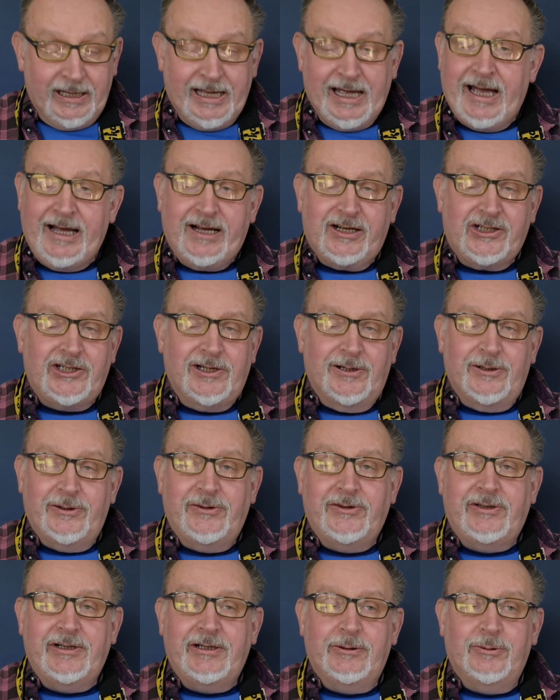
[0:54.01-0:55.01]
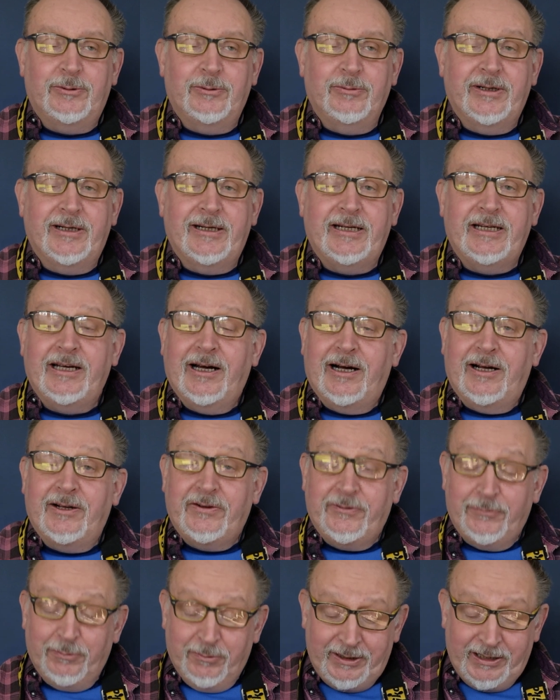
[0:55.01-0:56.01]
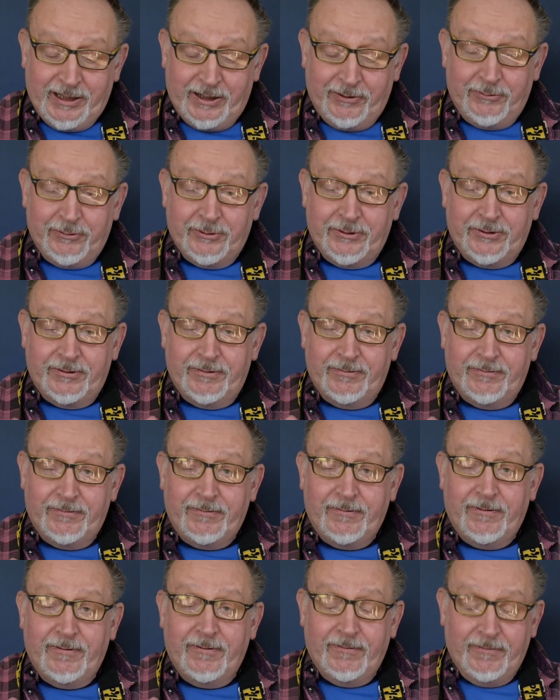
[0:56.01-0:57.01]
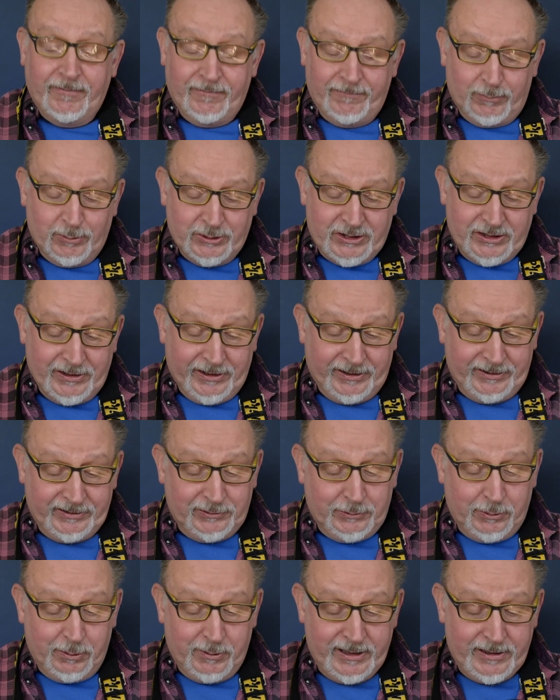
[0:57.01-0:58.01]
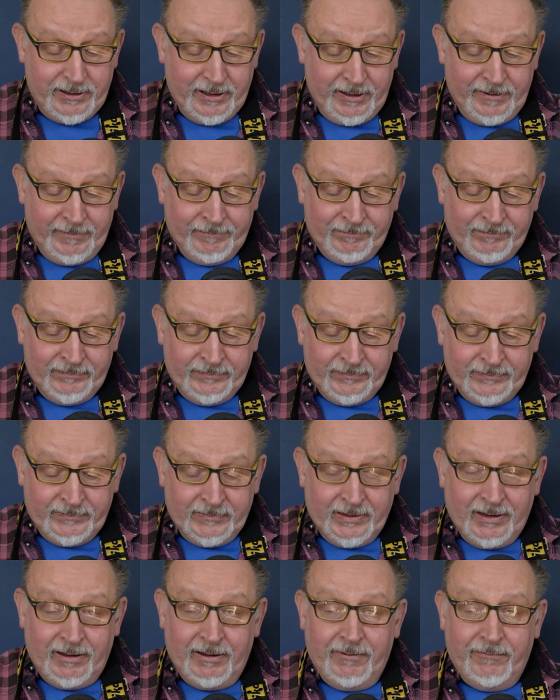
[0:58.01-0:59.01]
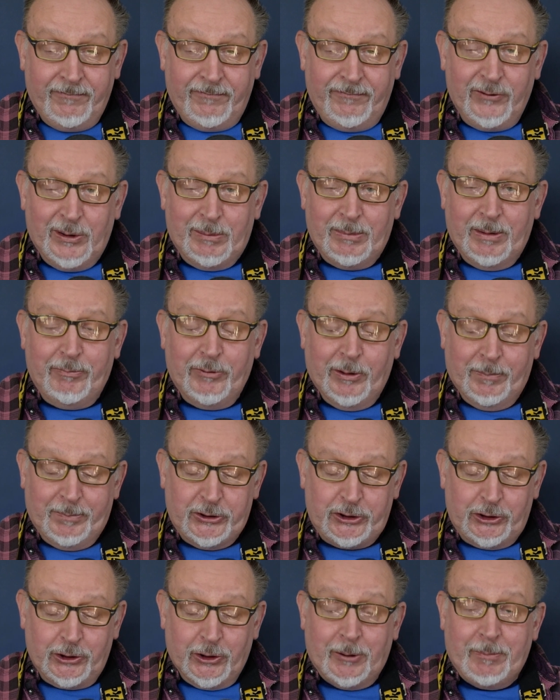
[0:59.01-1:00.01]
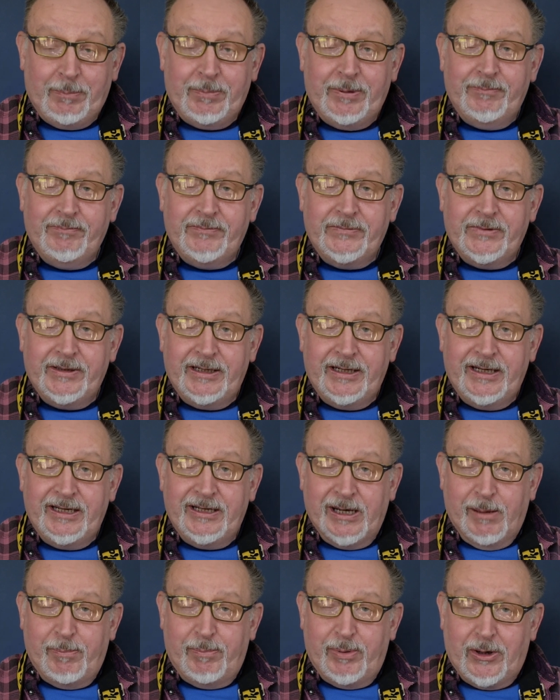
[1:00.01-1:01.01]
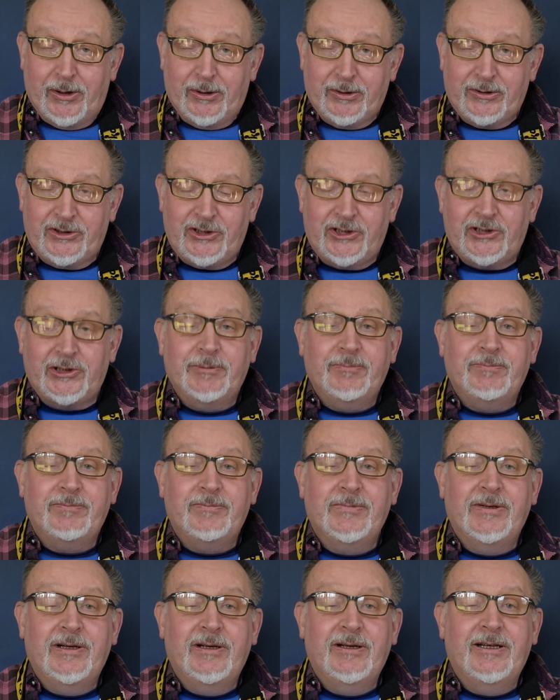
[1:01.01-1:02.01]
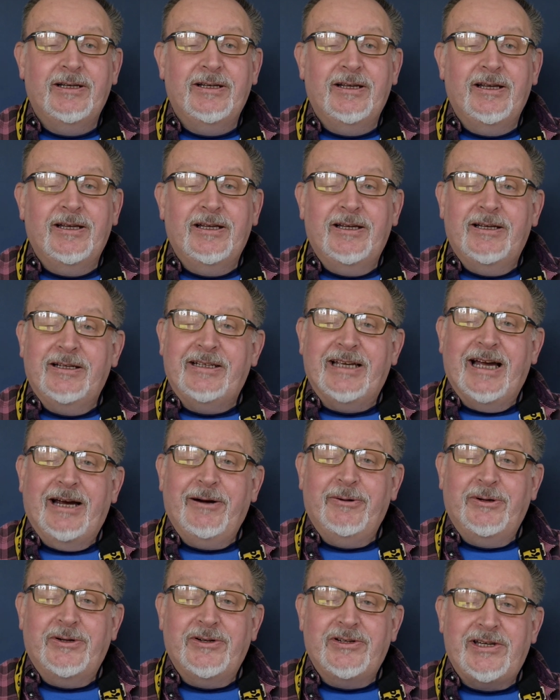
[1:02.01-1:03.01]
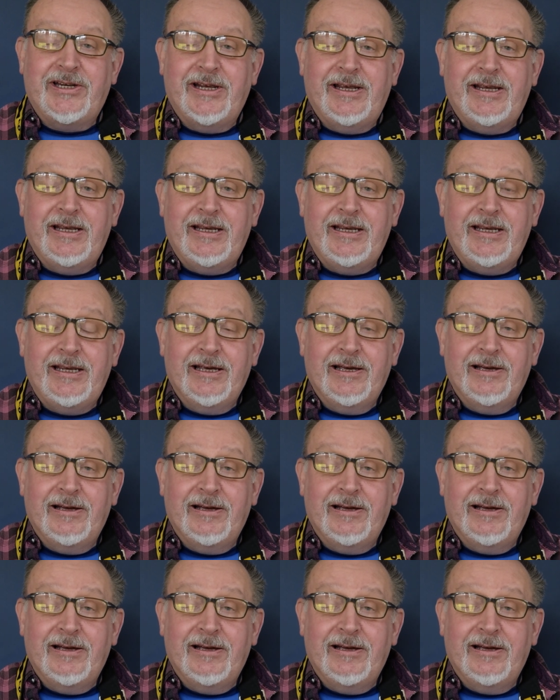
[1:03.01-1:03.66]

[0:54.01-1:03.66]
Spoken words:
Excellent deal, really. 349 quid from a proper shop, in a box, guarantee,